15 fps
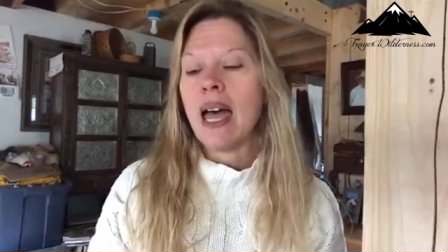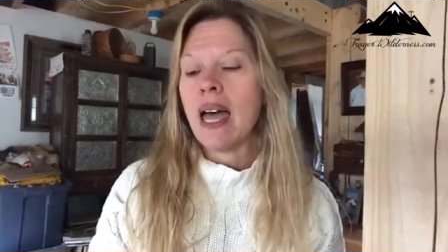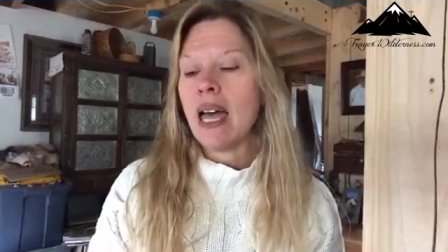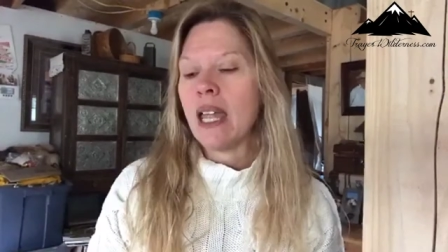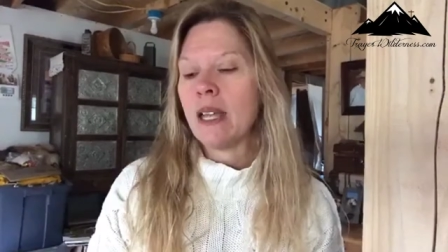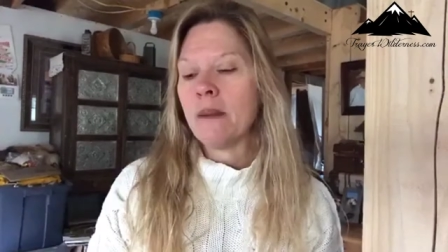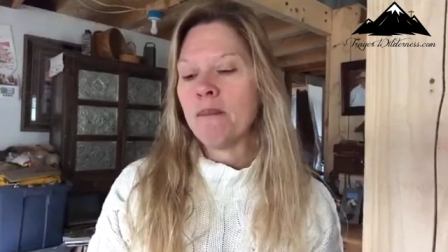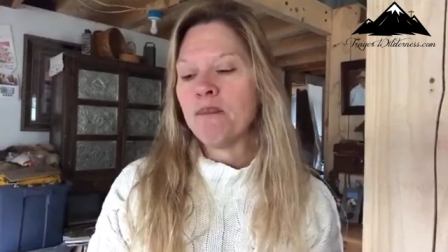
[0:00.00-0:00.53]

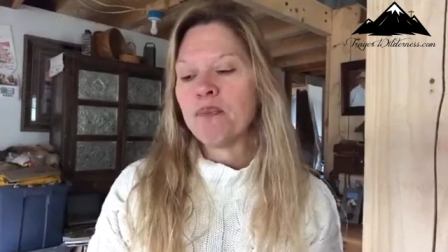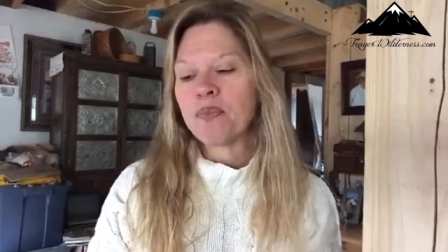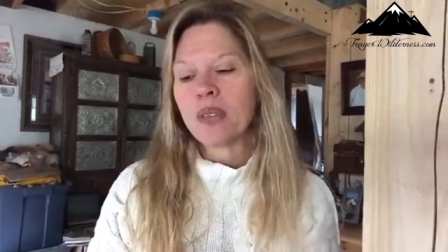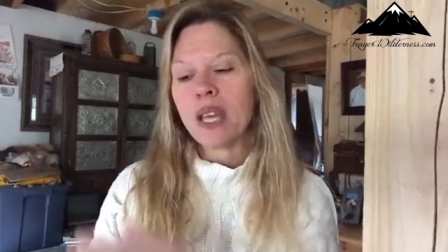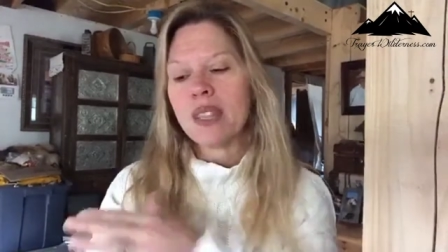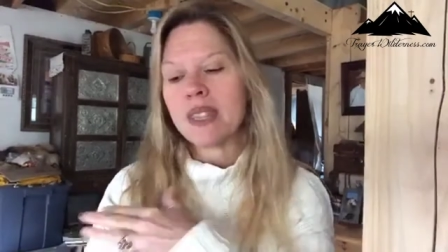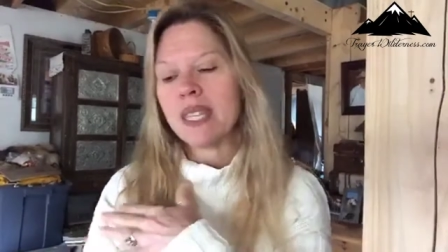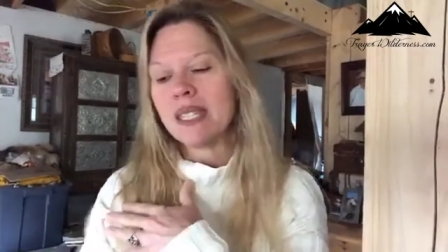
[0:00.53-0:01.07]
And
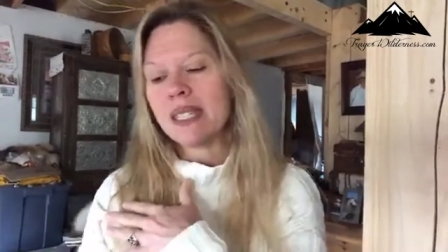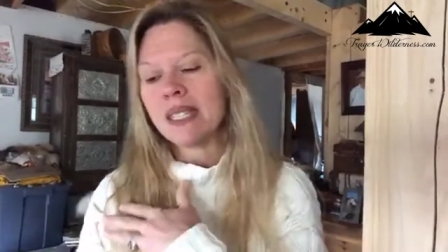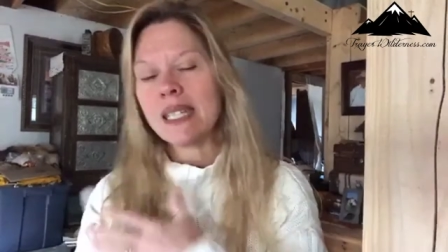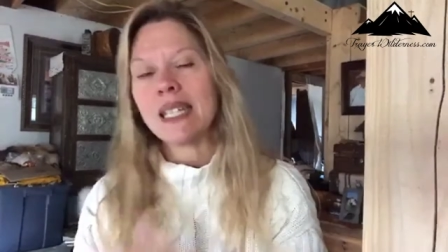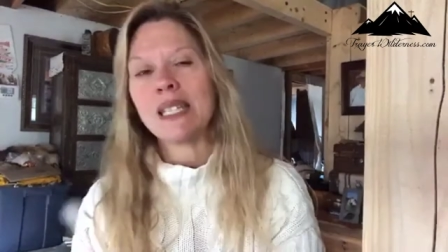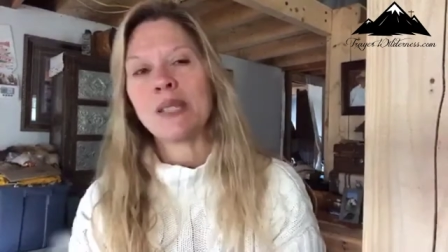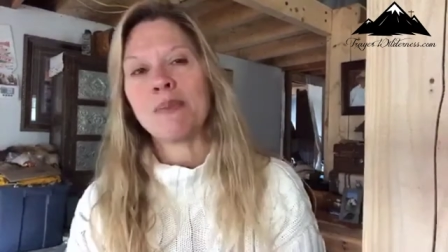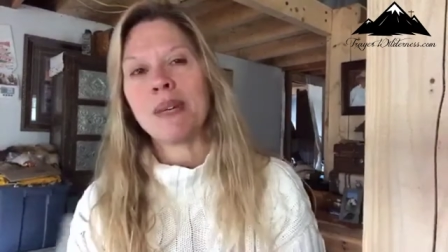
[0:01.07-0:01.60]
this
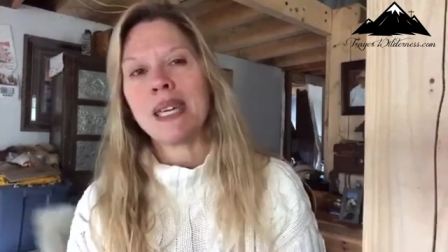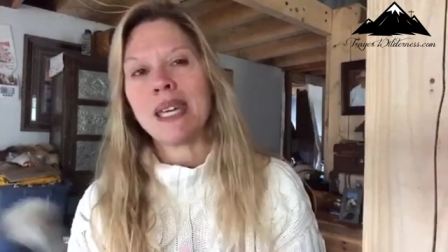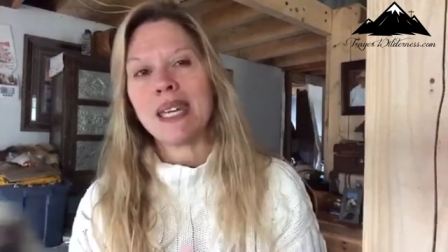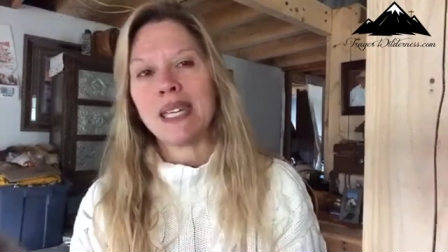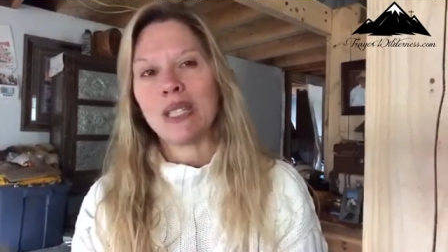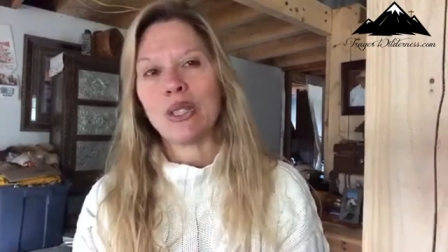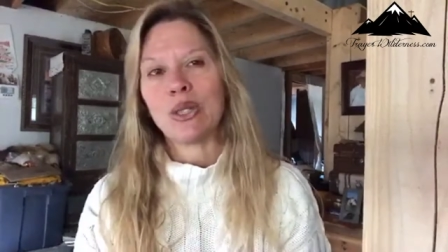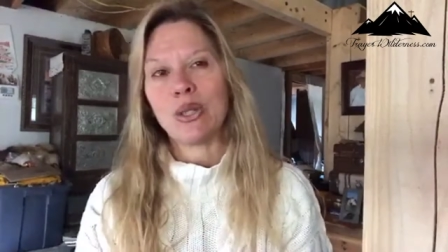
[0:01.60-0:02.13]
leads me
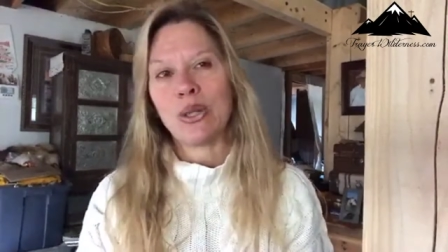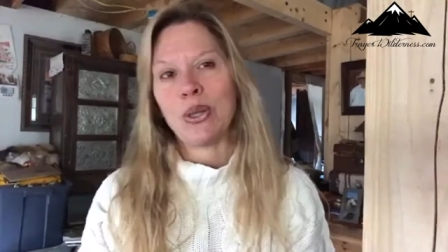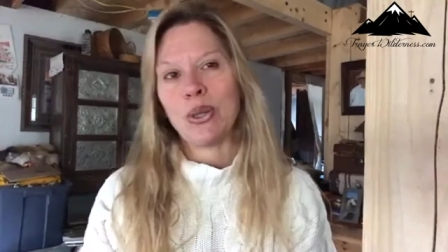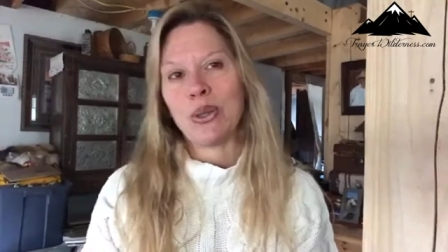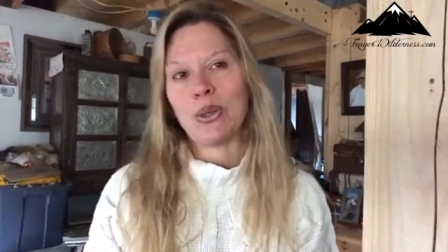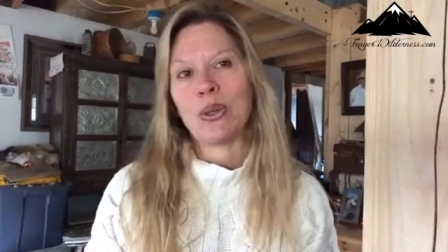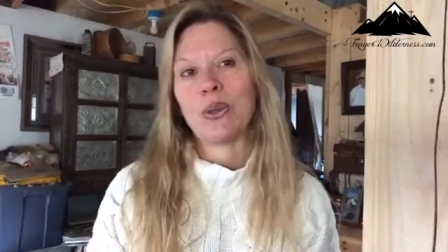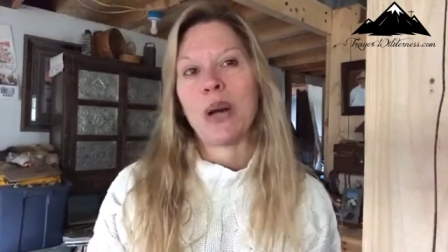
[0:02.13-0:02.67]

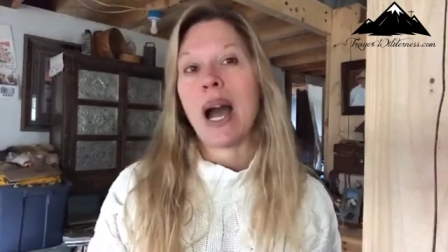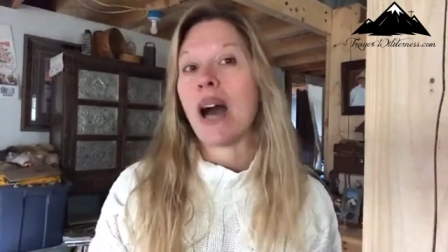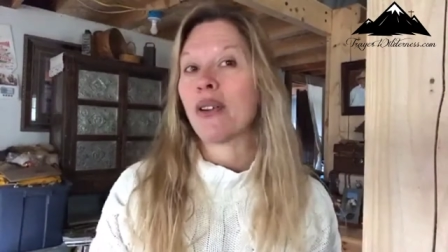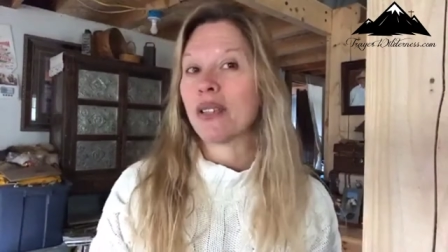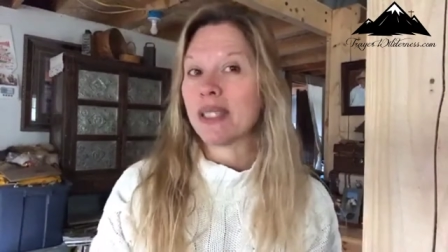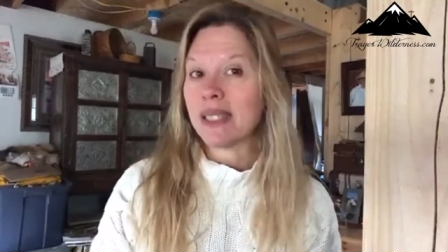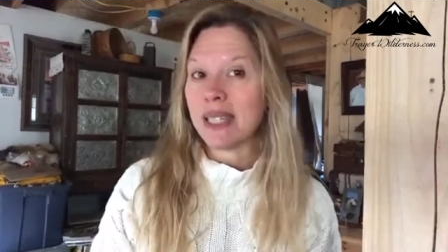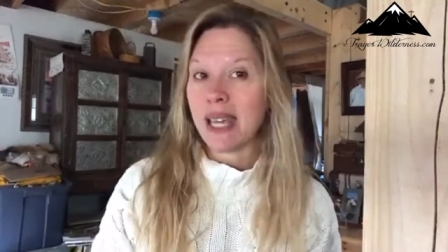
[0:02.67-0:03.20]
into
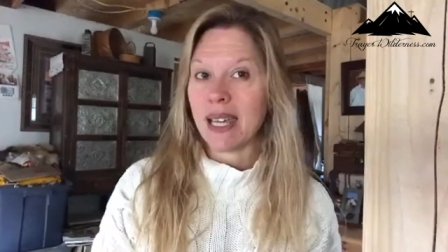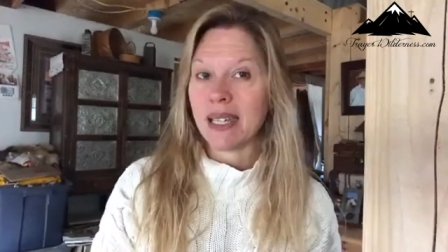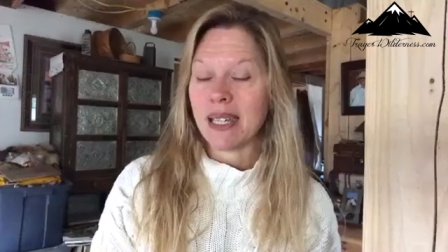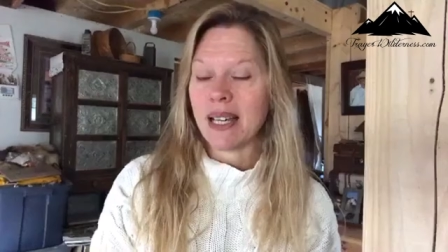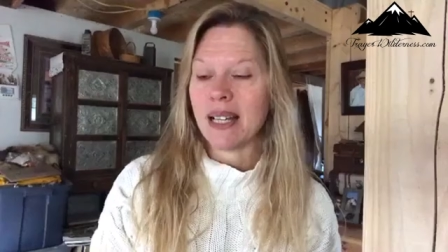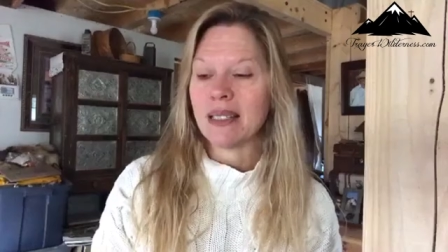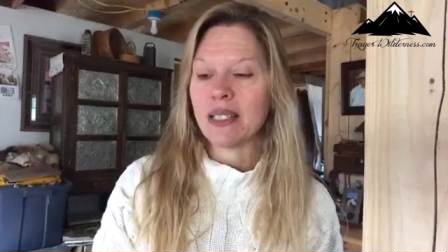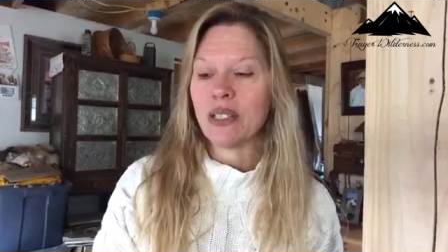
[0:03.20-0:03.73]
how to
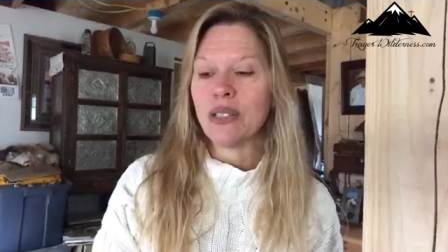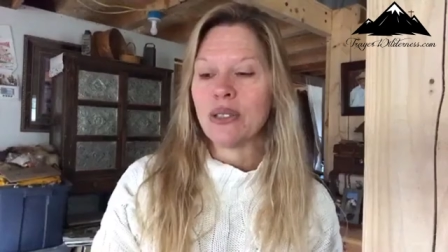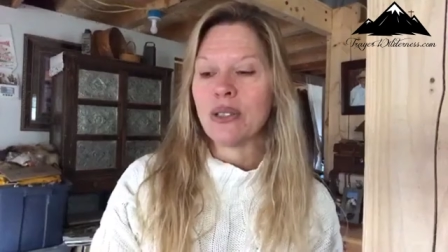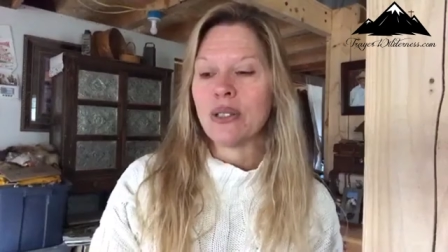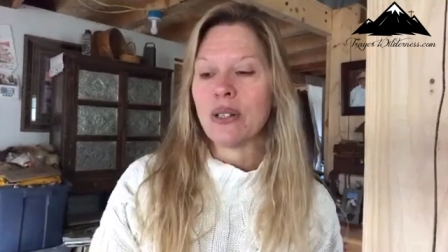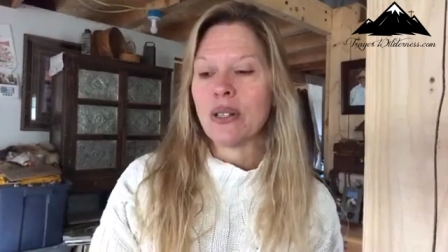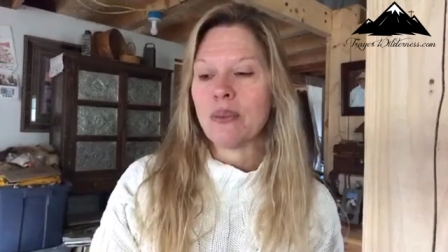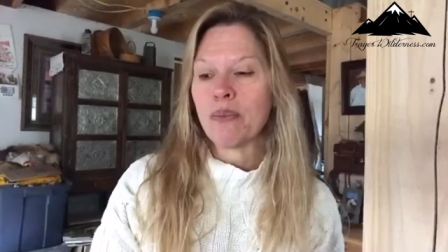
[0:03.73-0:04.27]
stay a
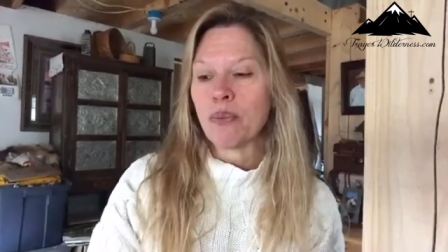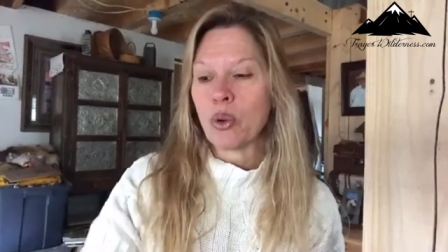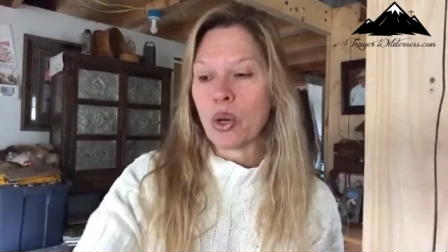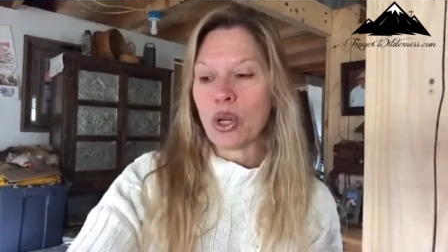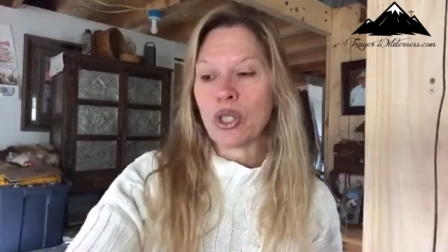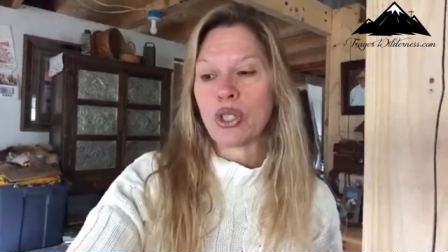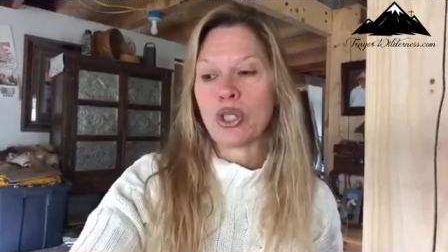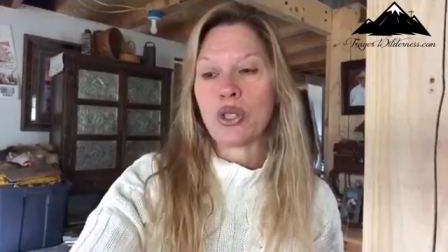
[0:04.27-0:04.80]
little
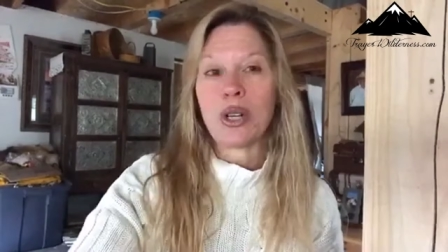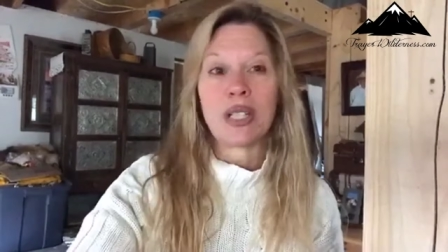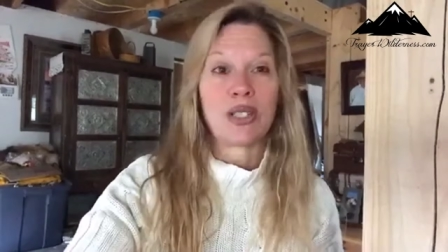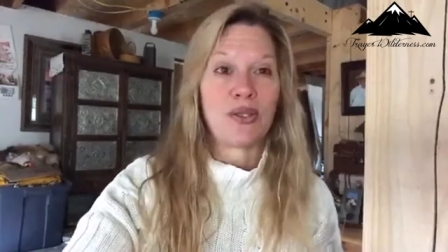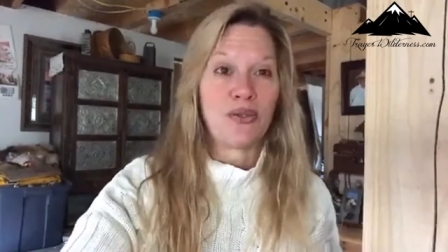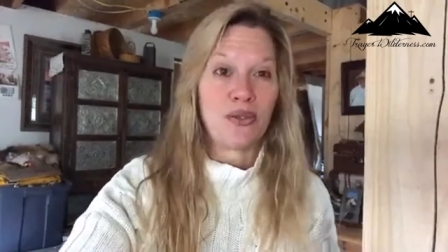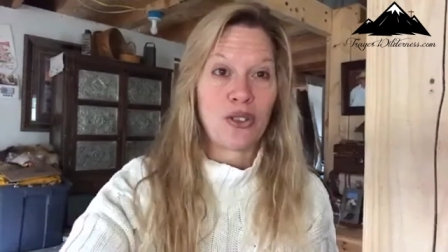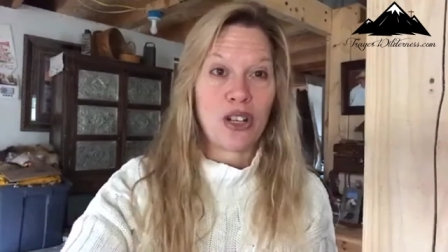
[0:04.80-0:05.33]
more
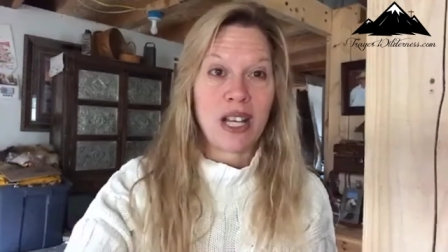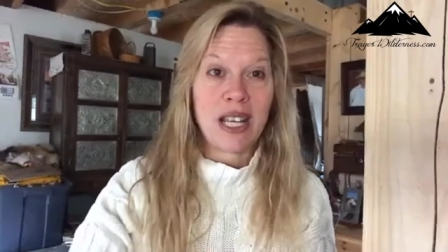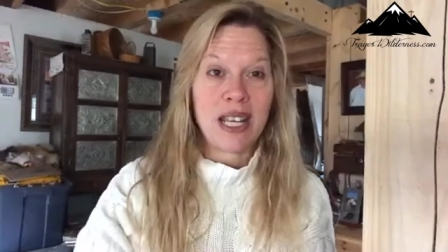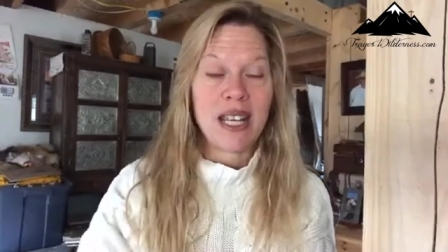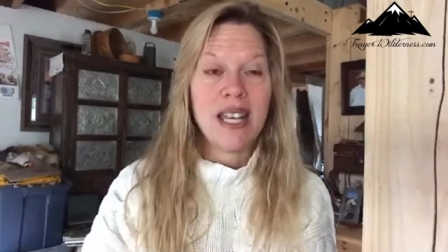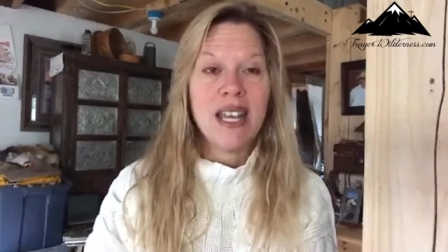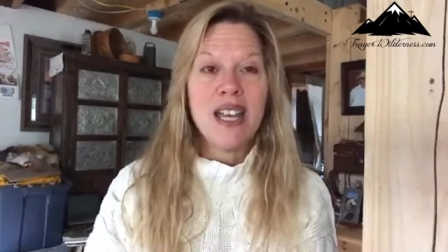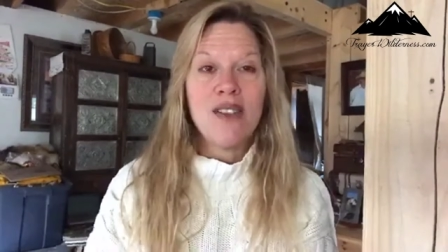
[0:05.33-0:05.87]

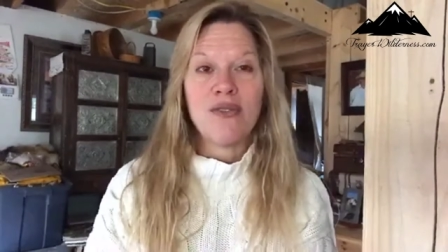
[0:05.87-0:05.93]
stress-free